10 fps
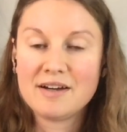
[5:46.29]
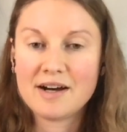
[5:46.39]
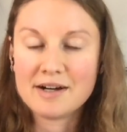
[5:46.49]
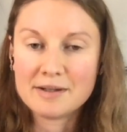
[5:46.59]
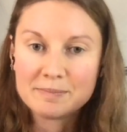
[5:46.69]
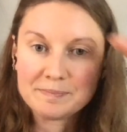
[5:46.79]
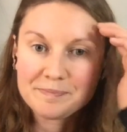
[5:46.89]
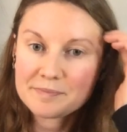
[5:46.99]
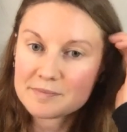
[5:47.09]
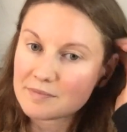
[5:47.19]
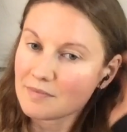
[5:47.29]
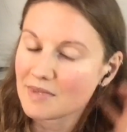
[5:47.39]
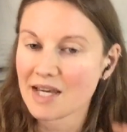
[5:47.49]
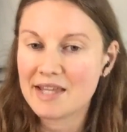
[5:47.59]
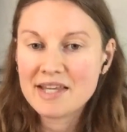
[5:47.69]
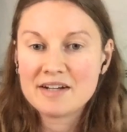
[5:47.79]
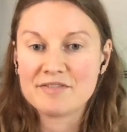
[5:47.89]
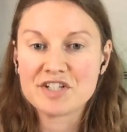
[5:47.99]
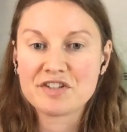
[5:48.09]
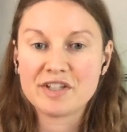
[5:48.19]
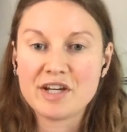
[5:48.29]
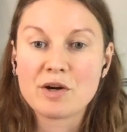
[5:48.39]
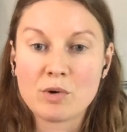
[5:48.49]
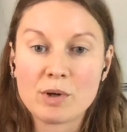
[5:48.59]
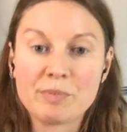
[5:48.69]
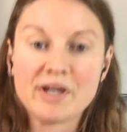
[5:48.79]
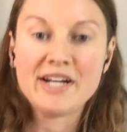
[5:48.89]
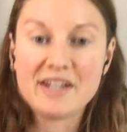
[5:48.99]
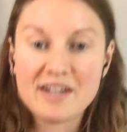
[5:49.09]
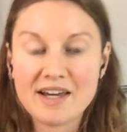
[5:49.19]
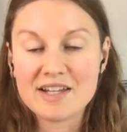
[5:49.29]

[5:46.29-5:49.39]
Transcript: um, and then eventually incorporated.